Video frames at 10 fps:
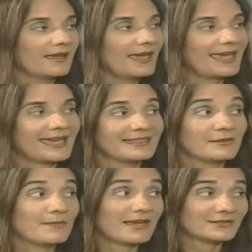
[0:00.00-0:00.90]
And the
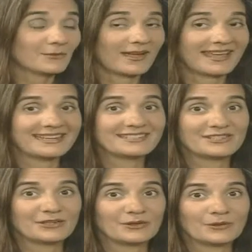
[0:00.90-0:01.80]
best way
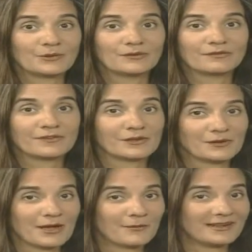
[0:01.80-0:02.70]
to figure
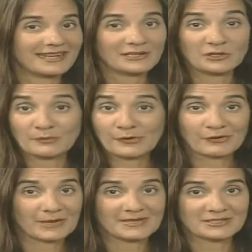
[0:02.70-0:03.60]
out what any new
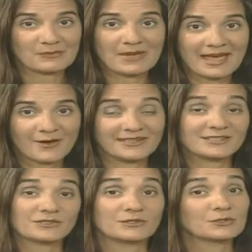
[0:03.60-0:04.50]
program is about
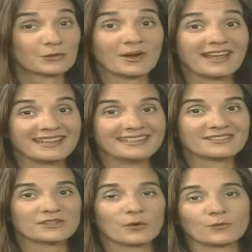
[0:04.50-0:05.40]
is to try it.
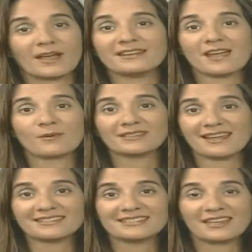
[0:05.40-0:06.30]
So right now we'd
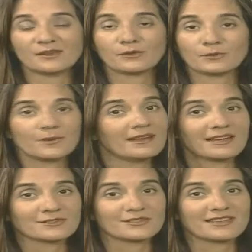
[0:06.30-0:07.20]
like to take you through an
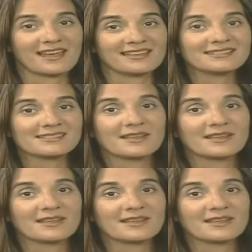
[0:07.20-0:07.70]
exercise,